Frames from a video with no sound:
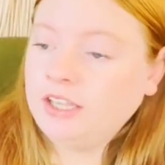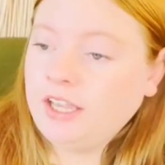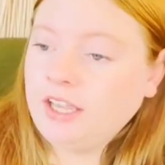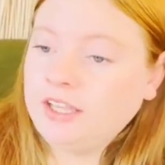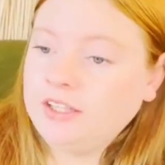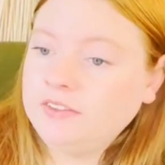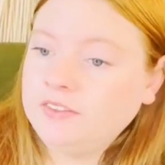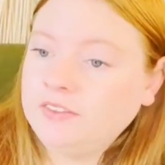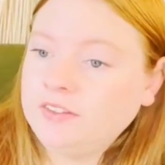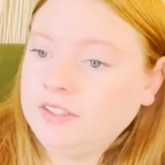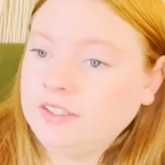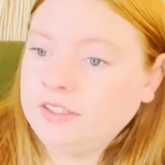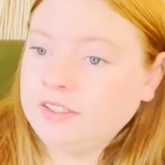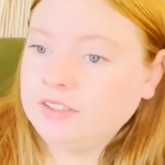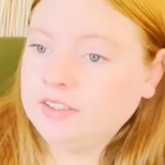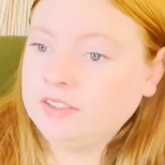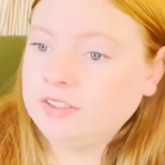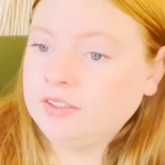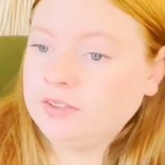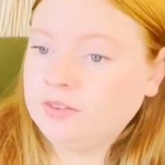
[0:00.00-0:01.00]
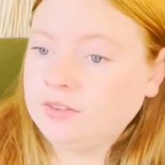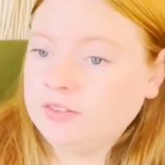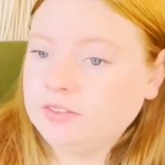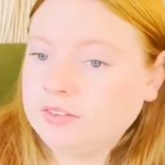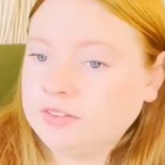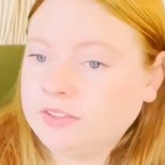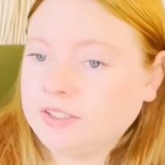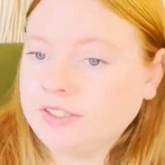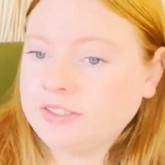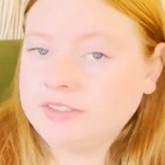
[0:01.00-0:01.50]
and then
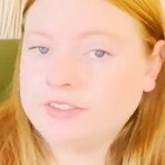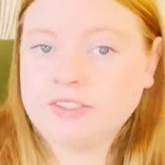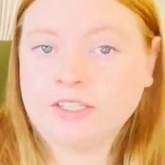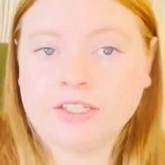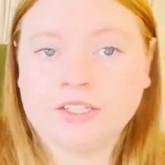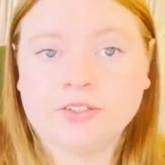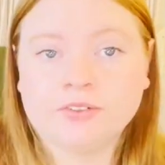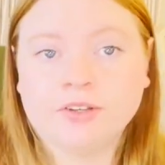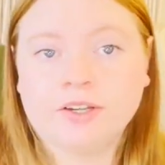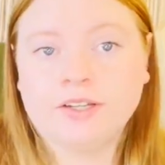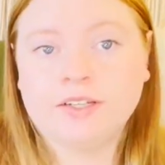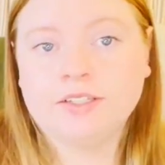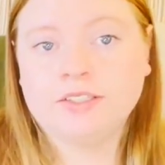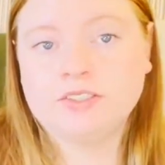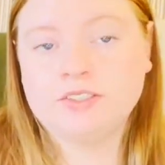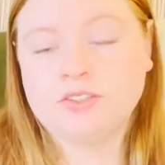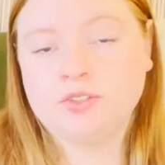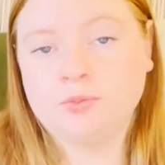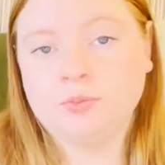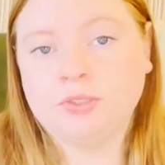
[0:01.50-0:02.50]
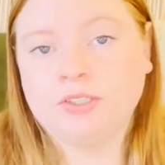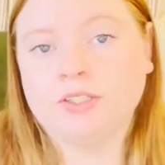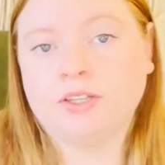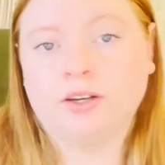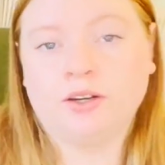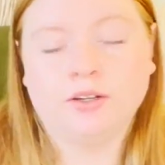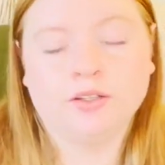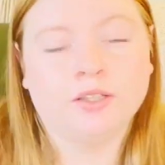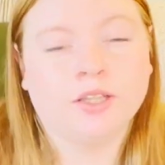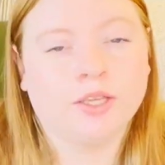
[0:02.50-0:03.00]
like decorate it to be
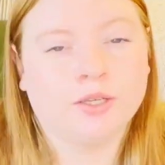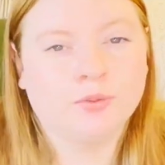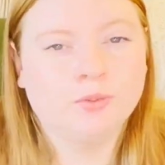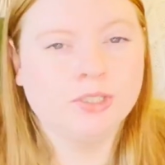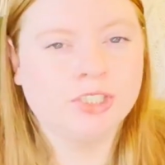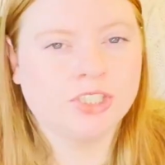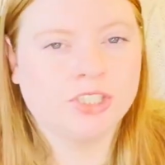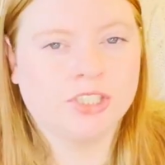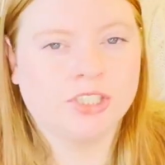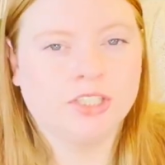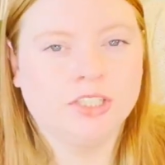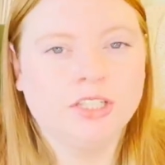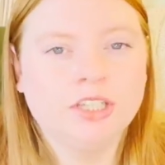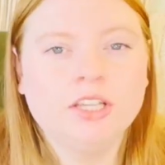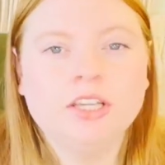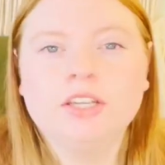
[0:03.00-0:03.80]
all like witchy.